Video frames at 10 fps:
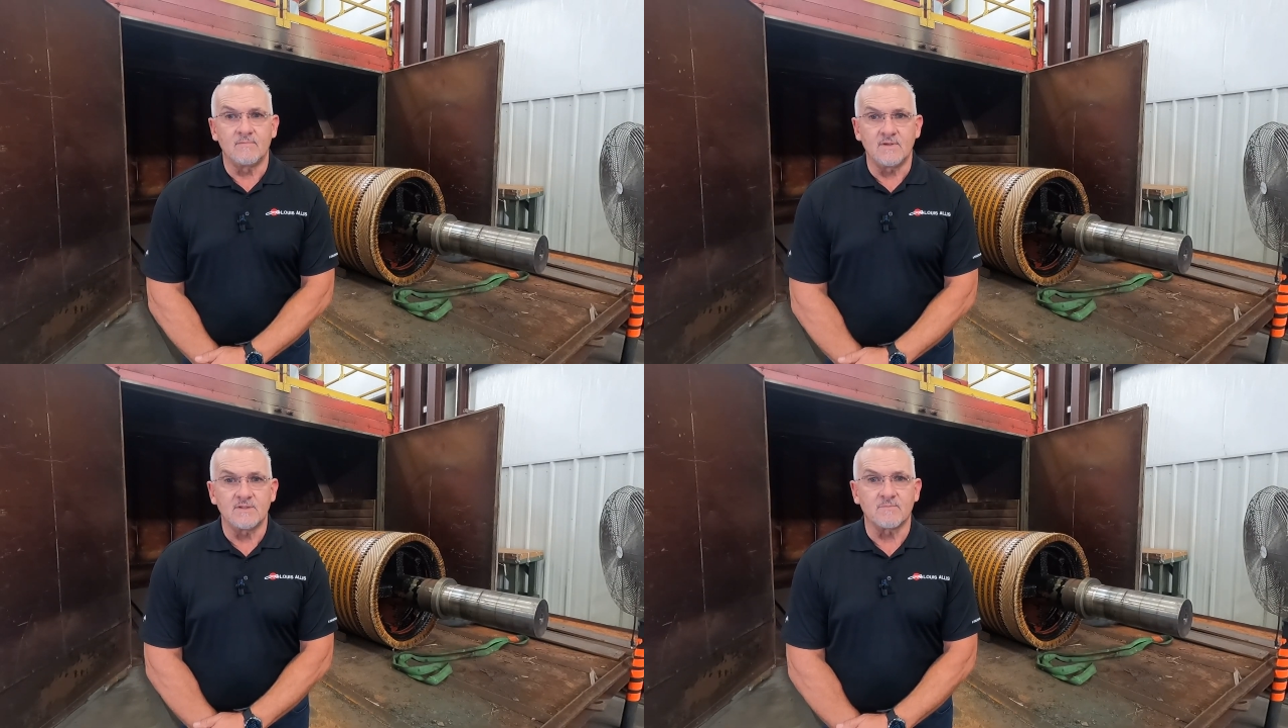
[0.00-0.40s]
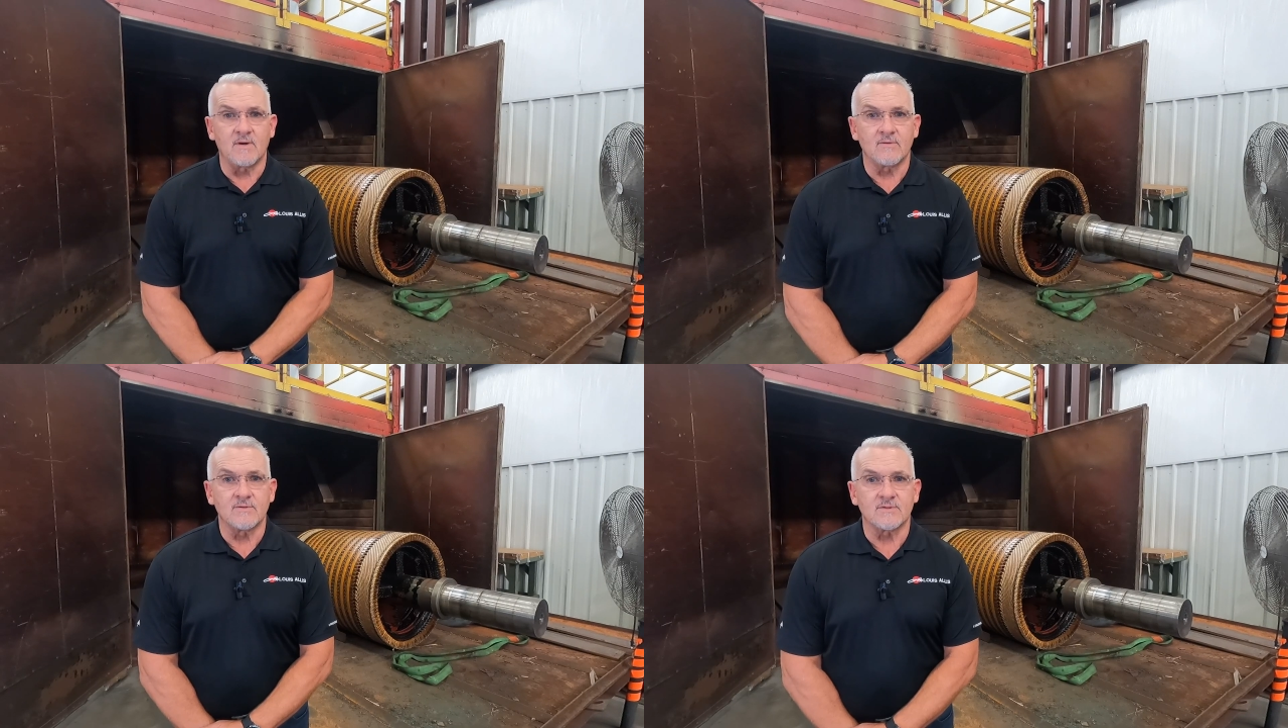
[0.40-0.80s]
these
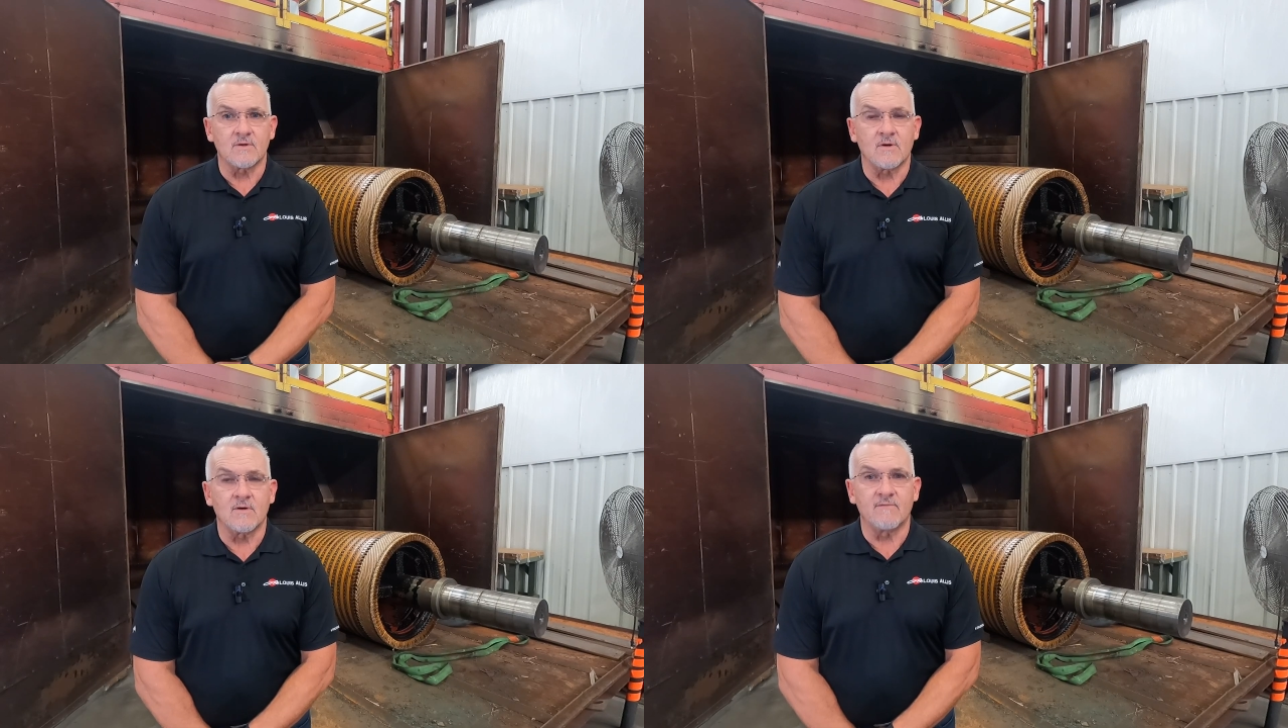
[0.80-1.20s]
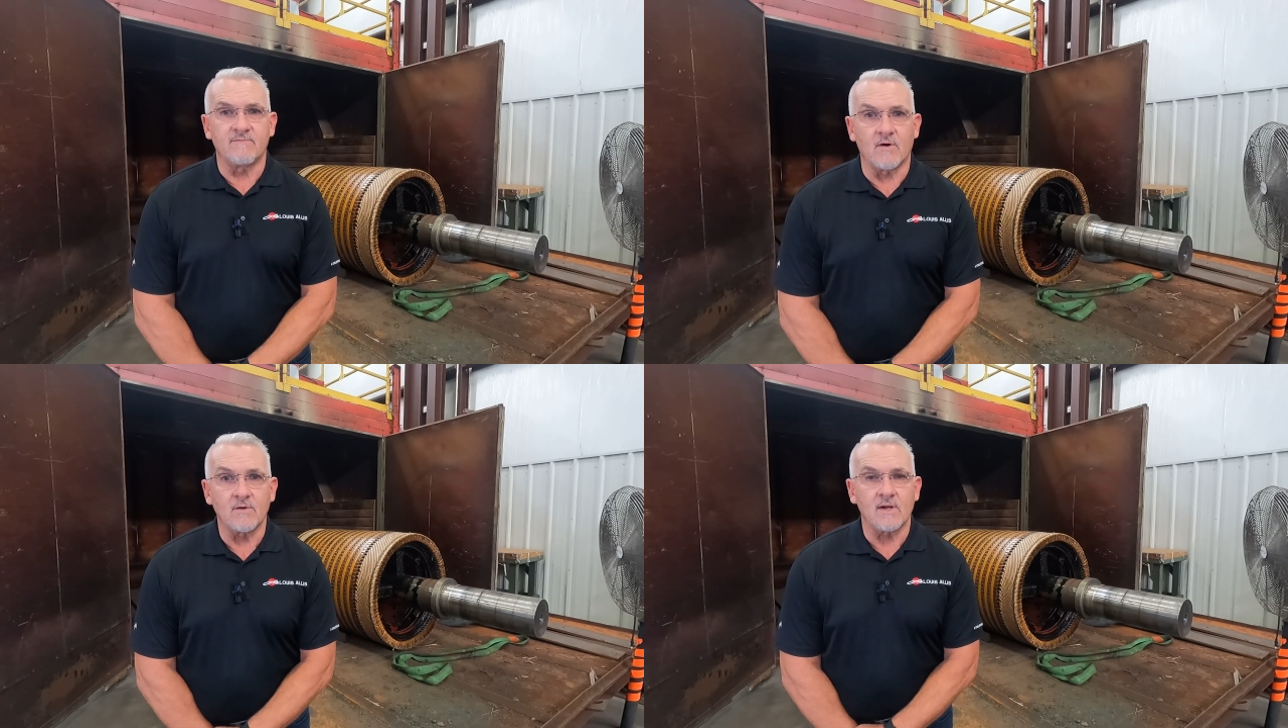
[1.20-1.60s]
motors are
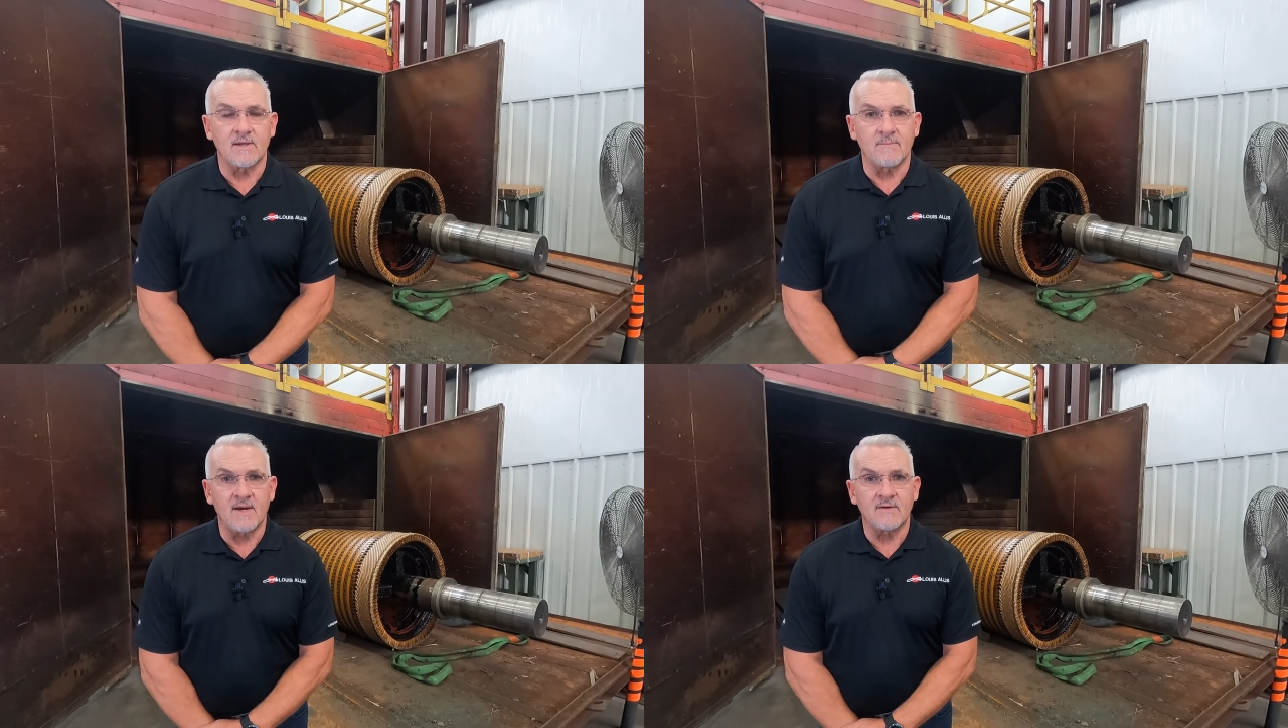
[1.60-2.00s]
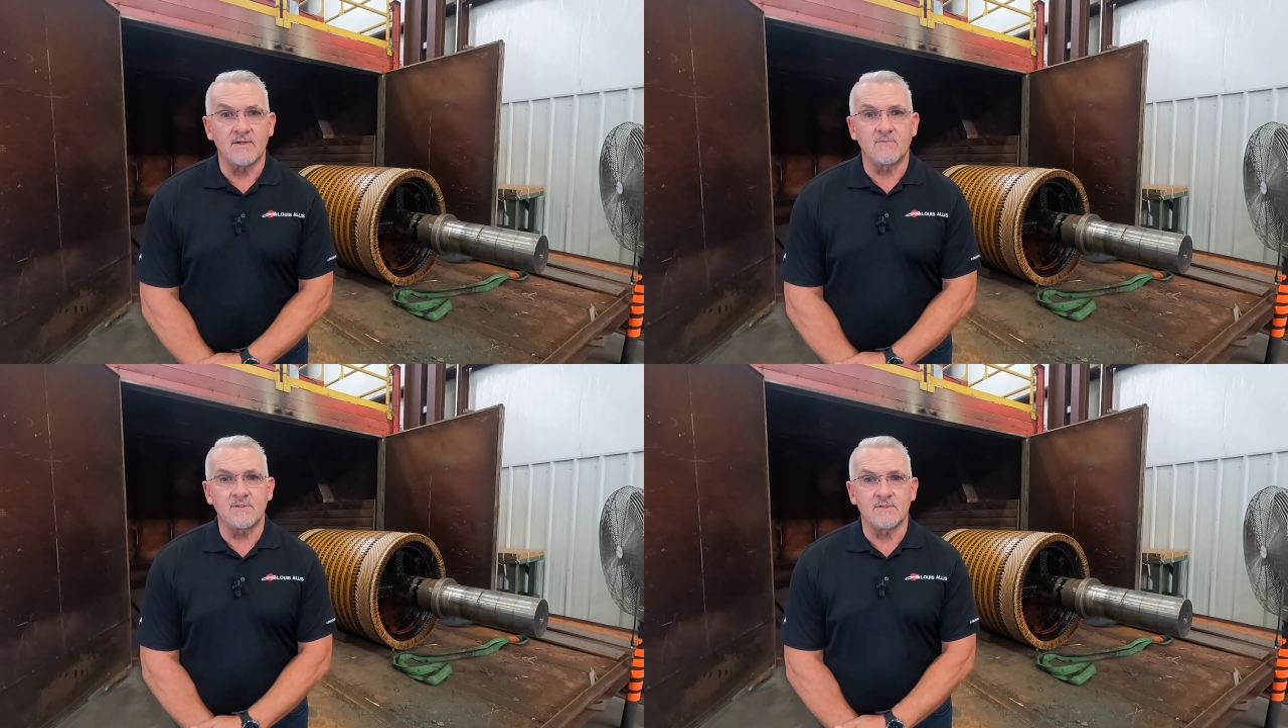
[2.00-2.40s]
vertically
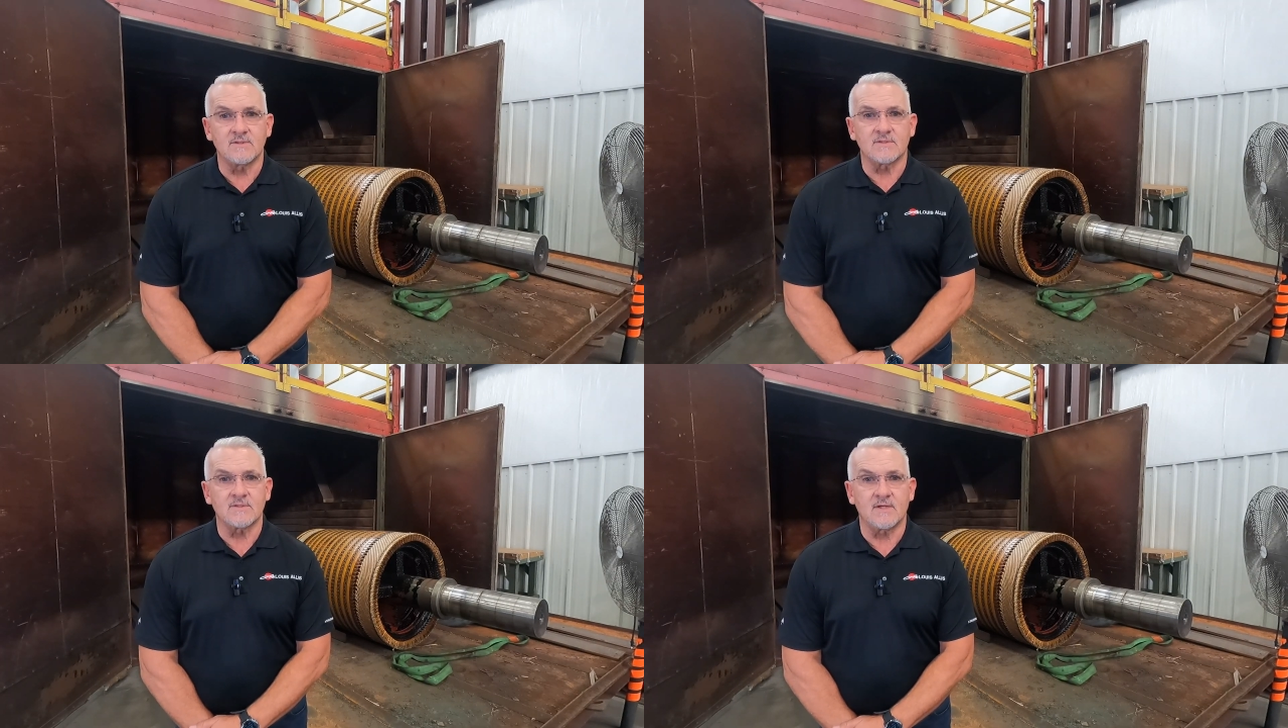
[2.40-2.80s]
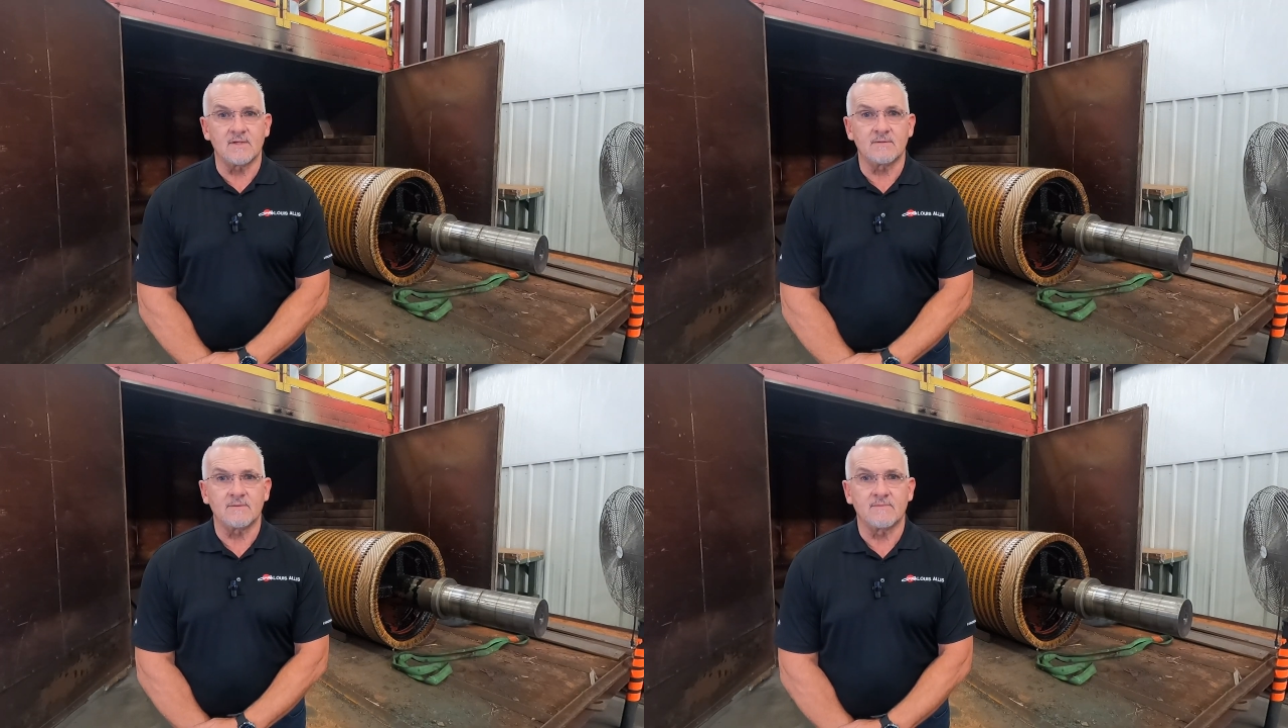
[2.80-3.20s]
mounted, which is
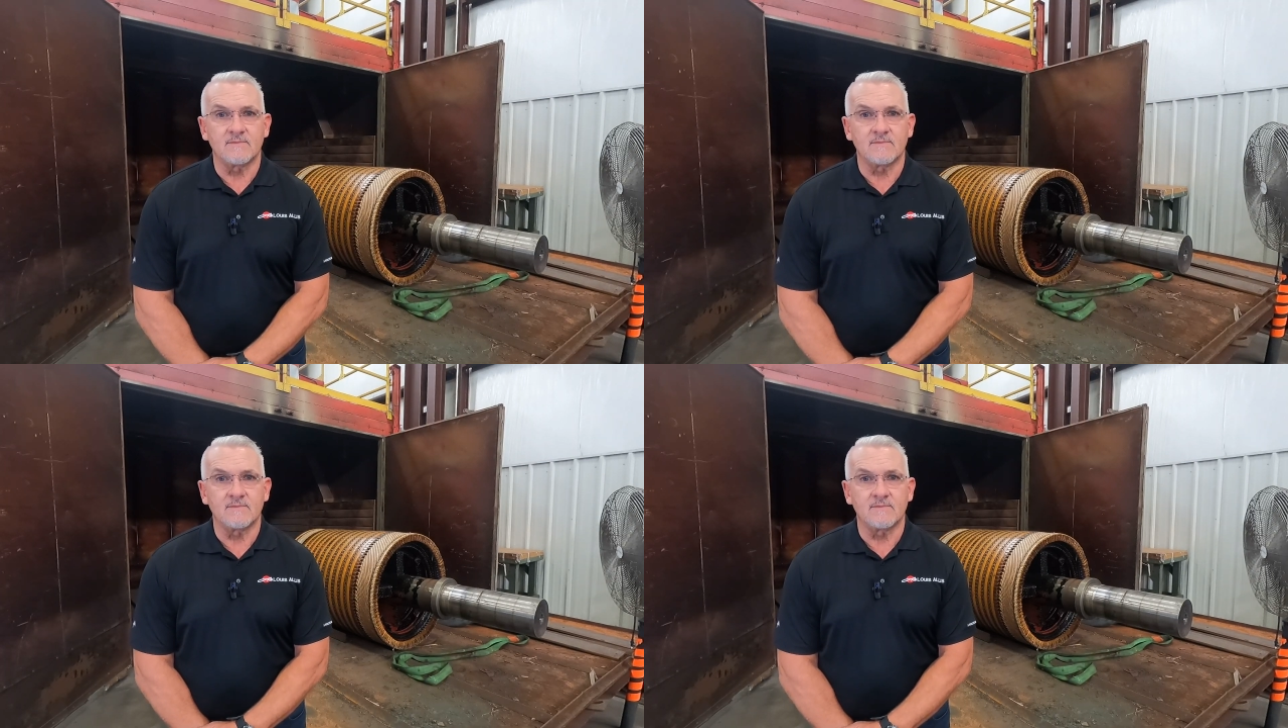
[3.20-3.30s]
uh,